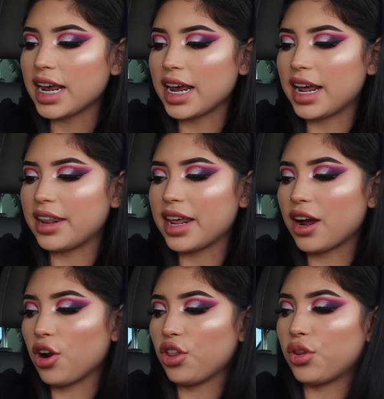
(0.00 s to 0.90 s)
and they
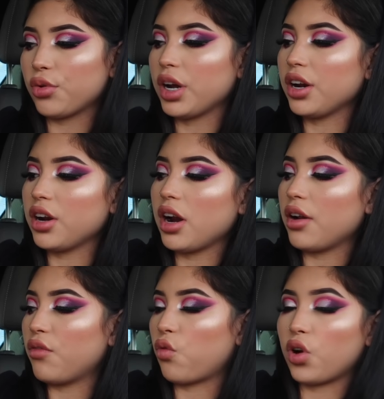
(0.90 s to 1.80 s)
are
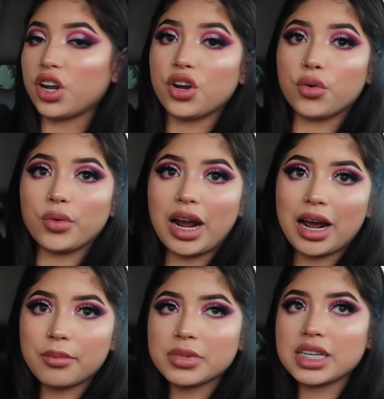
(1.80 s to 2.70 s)
340
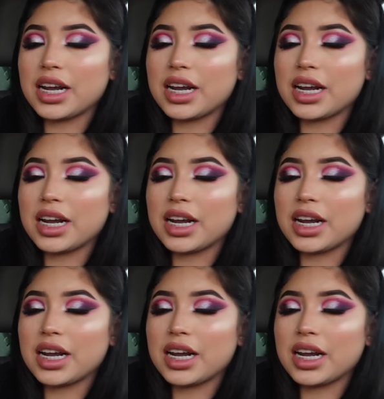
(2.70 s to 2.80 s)
grams